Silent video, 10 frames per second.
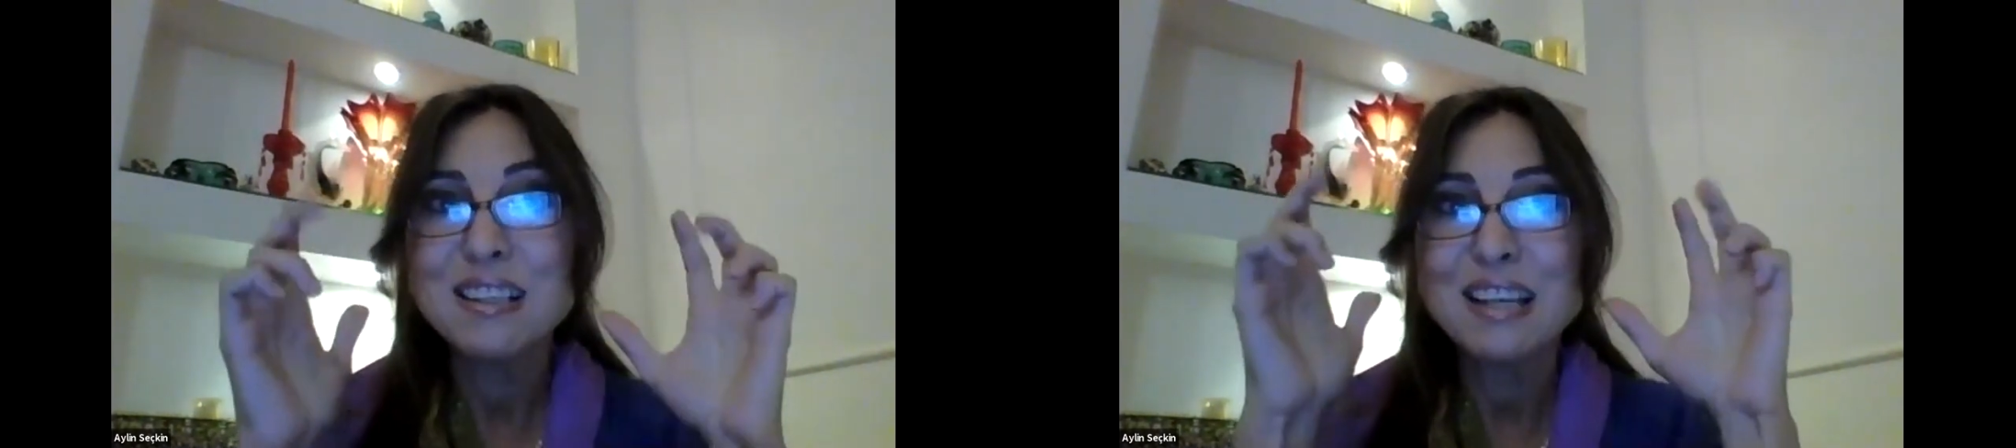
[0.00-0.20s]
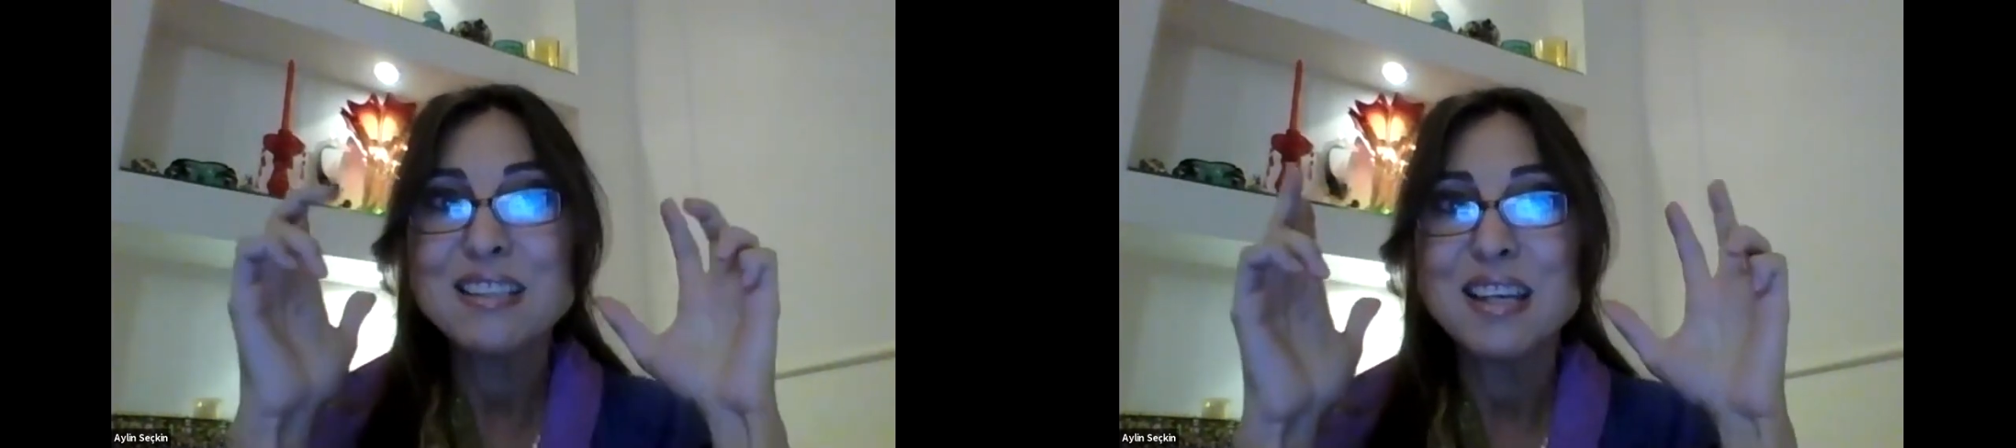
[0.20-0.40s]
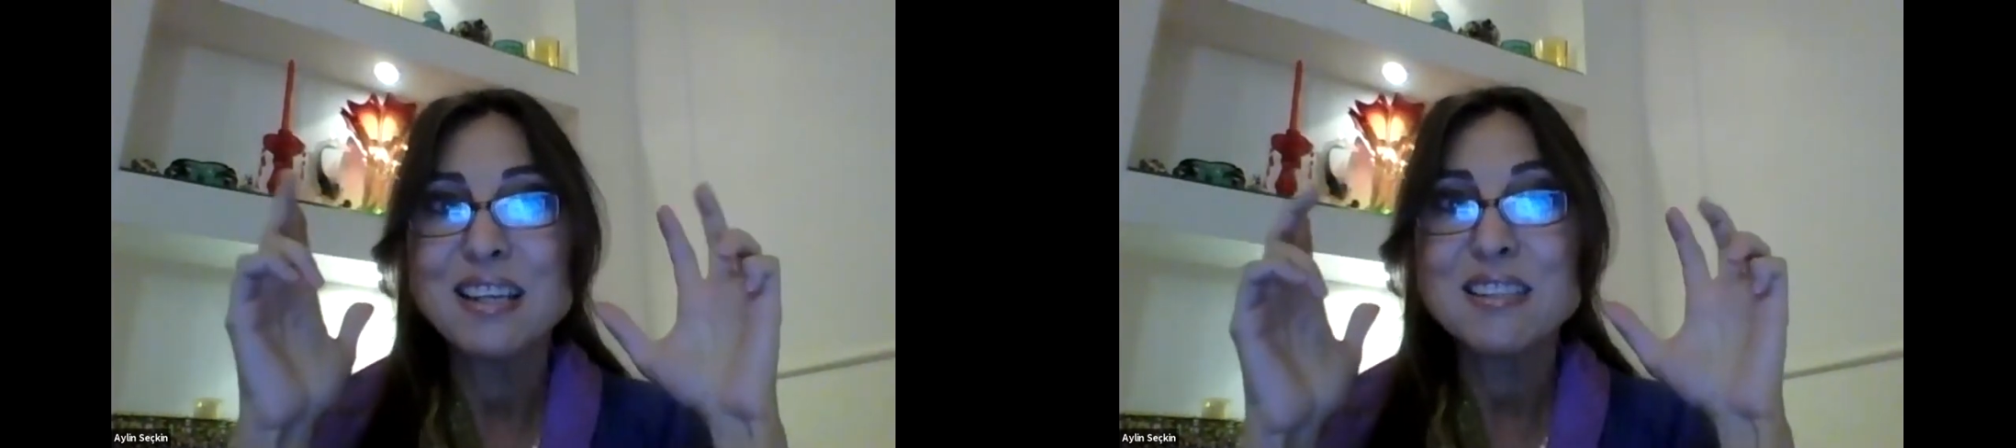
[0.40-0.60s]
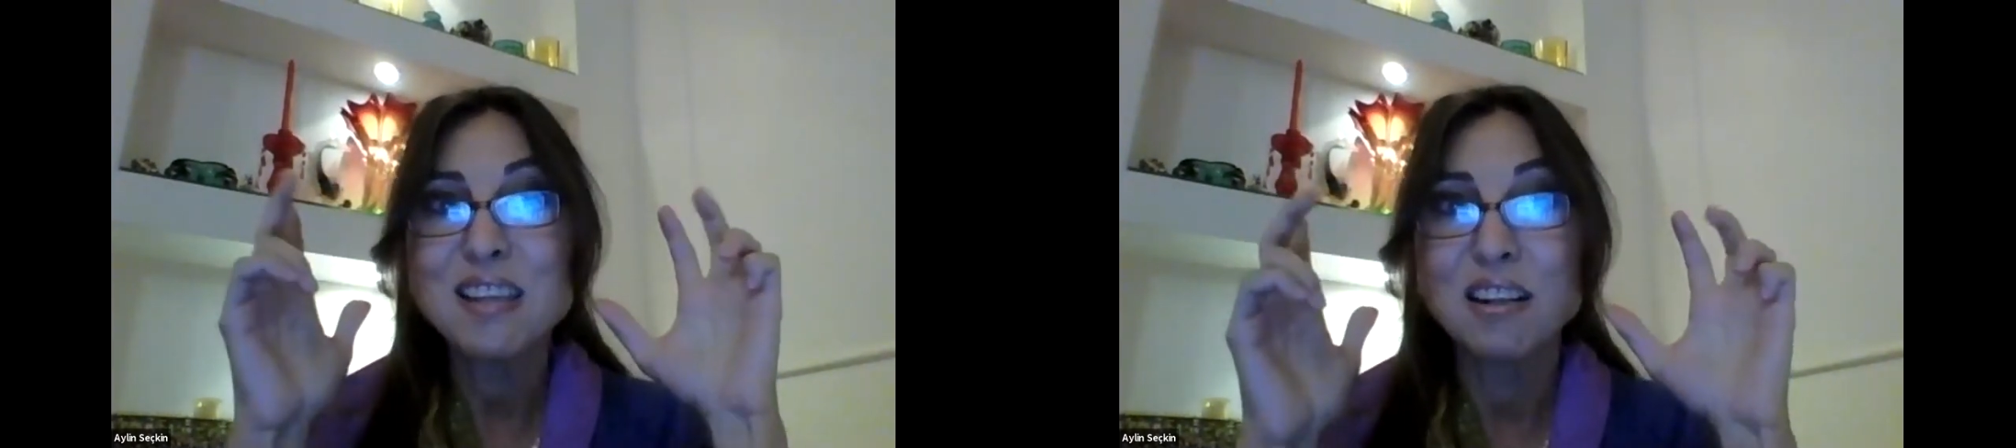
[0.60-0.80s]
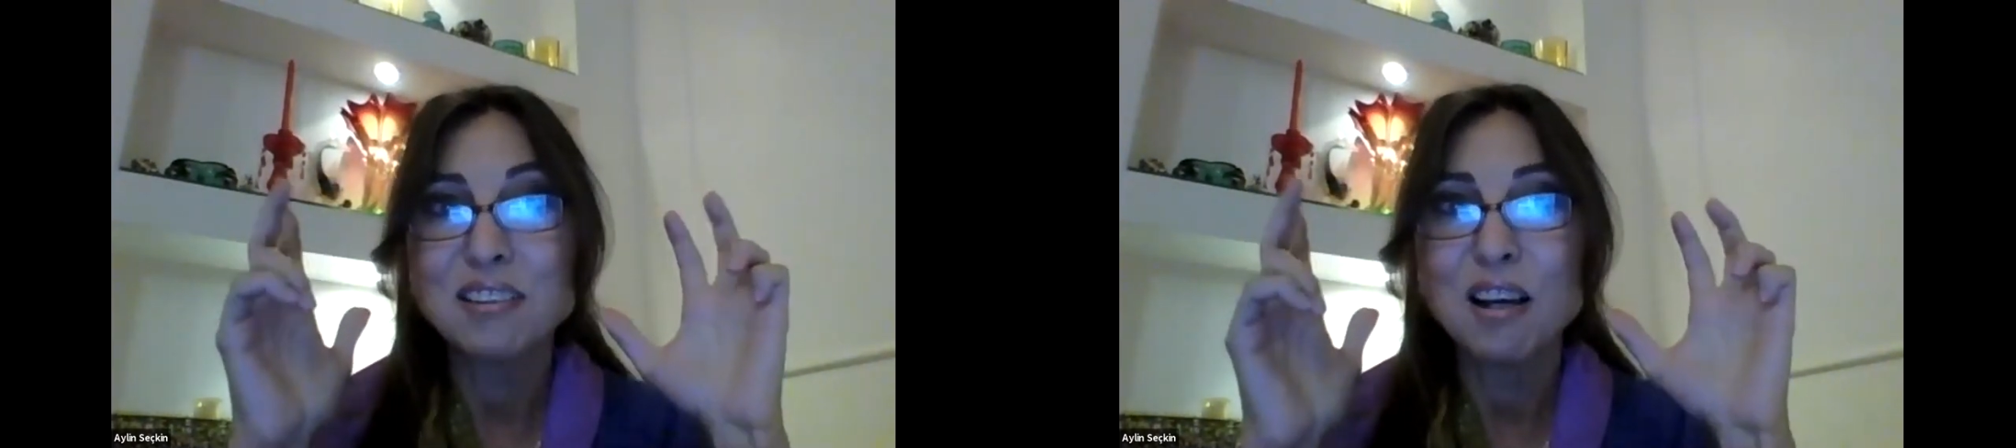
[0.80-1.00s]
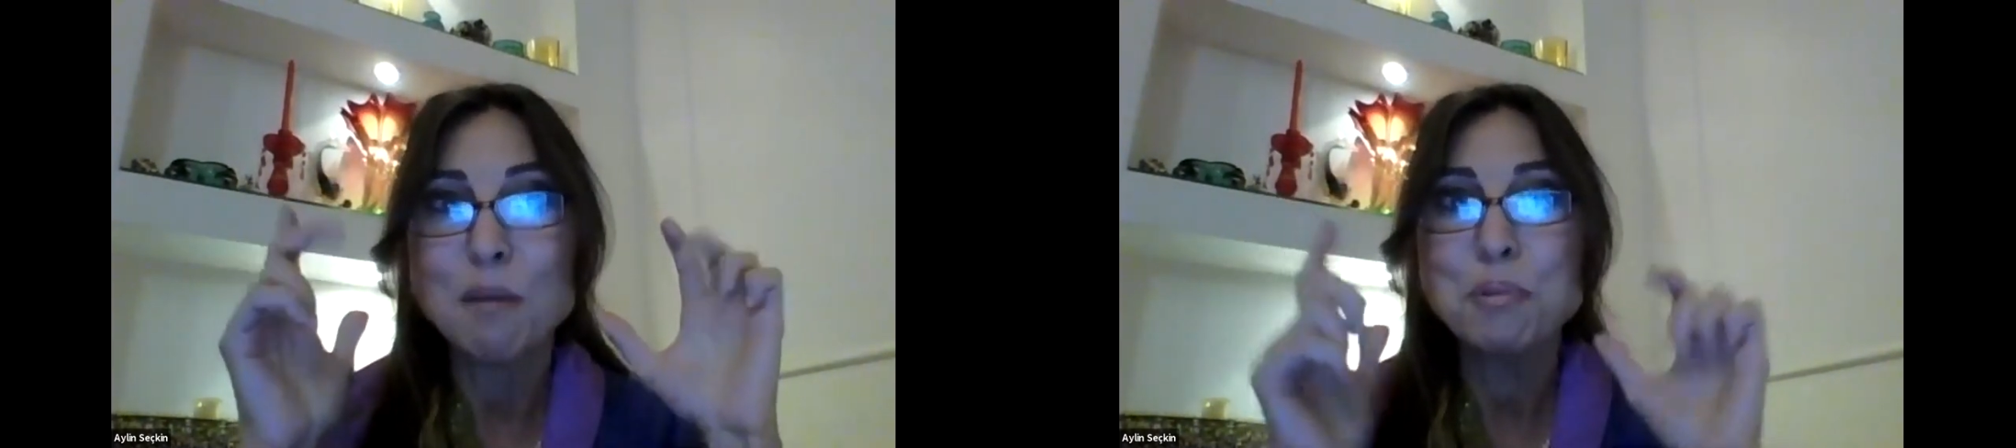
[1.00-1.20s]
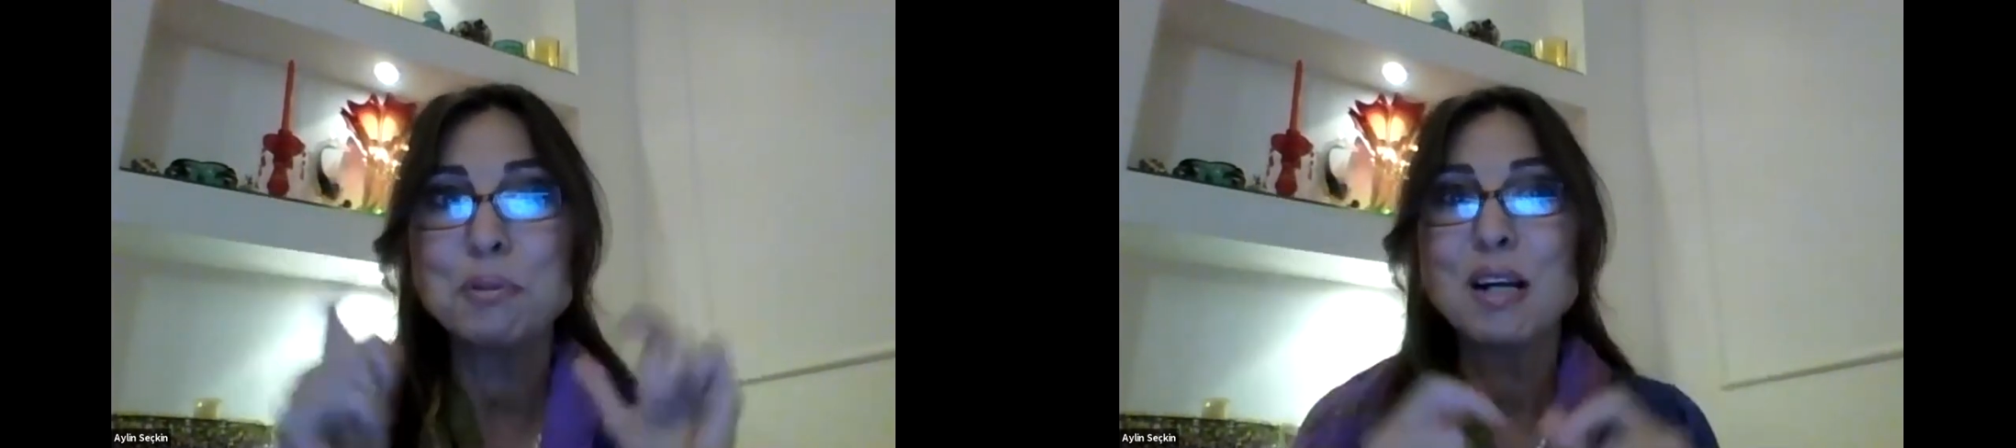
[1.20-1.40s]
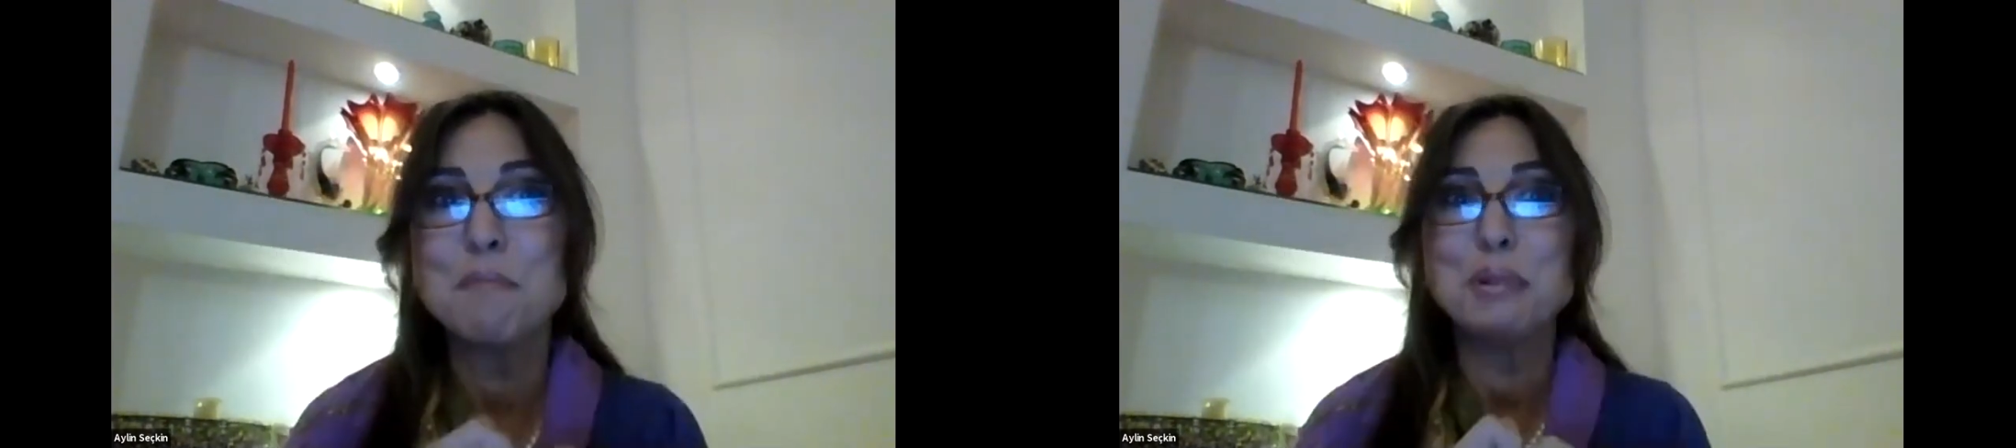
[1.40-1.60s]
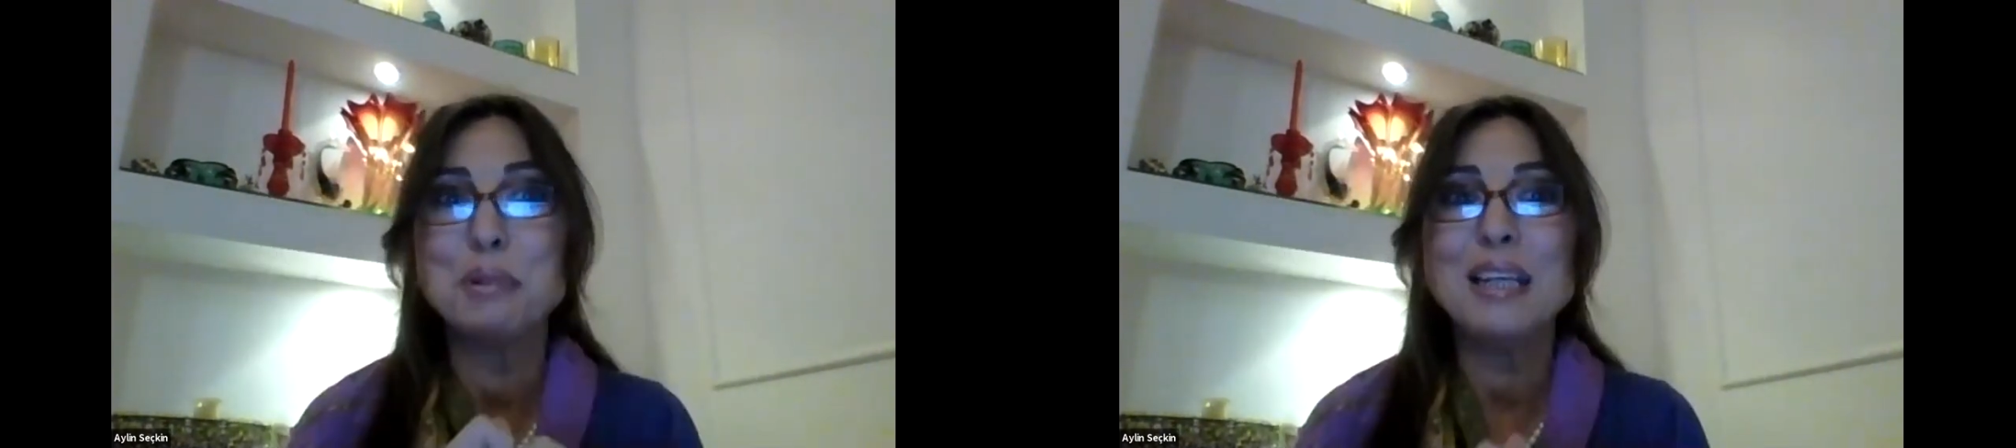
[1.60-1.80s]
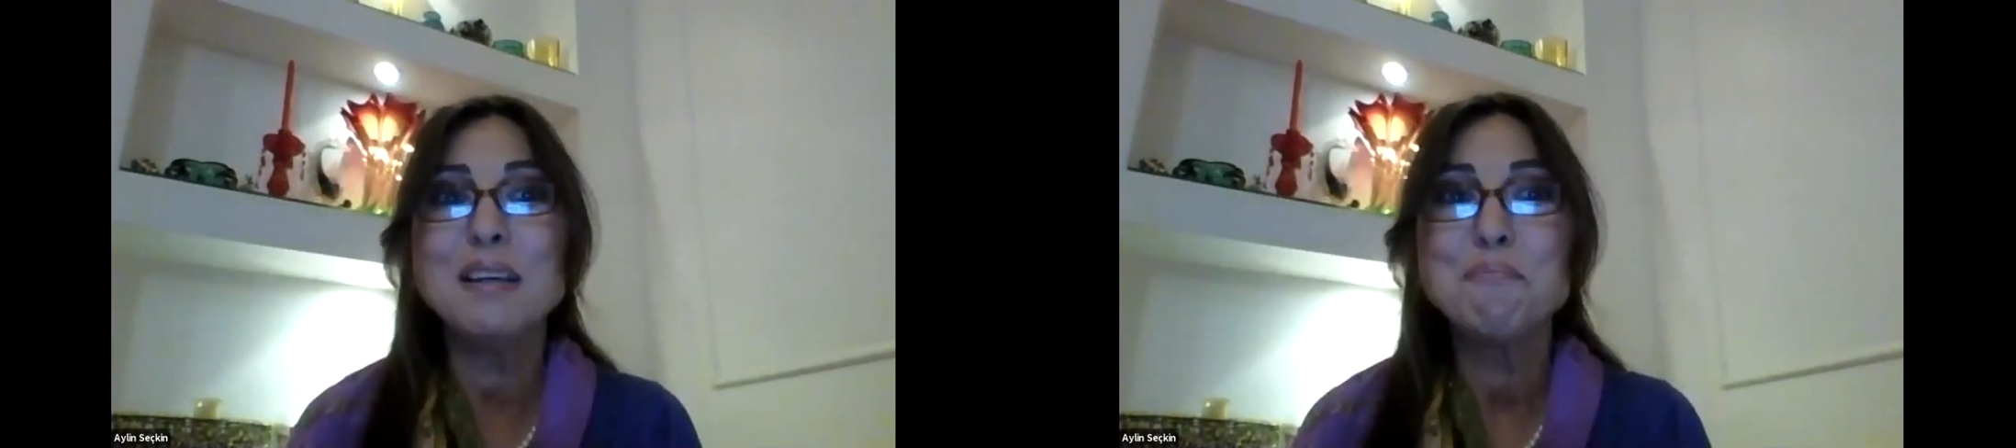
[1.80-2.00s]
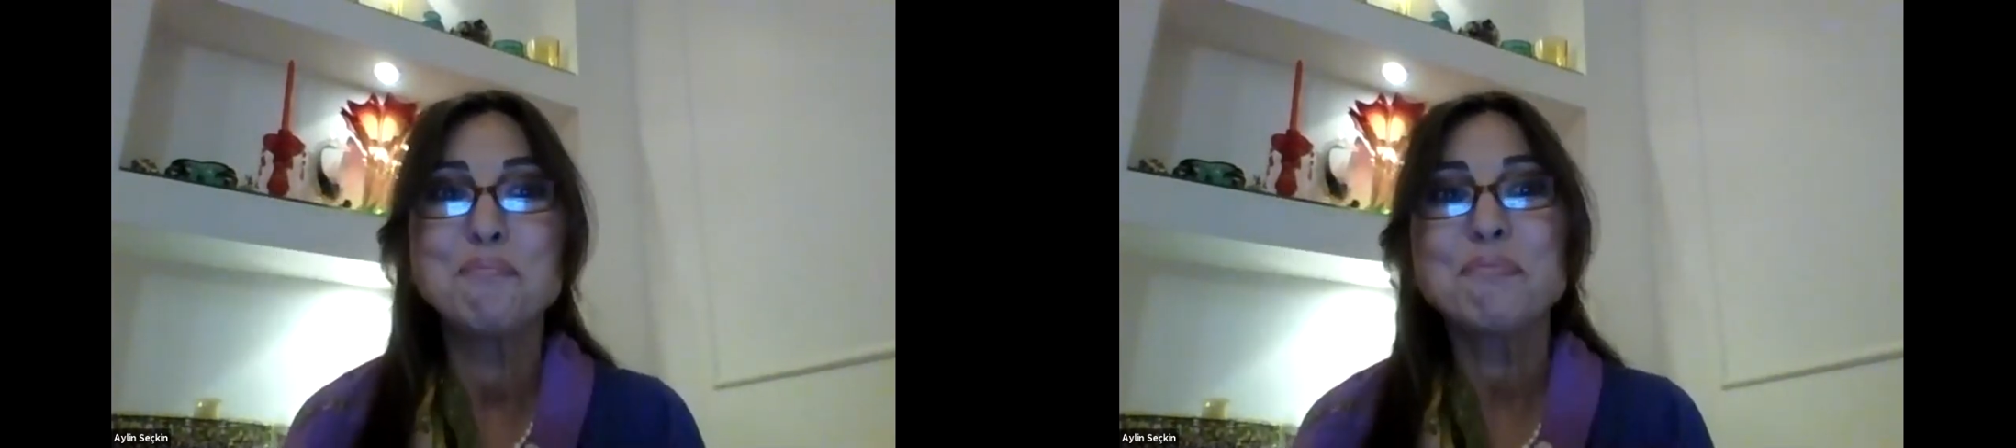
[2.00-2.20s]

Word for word: let's say startup company,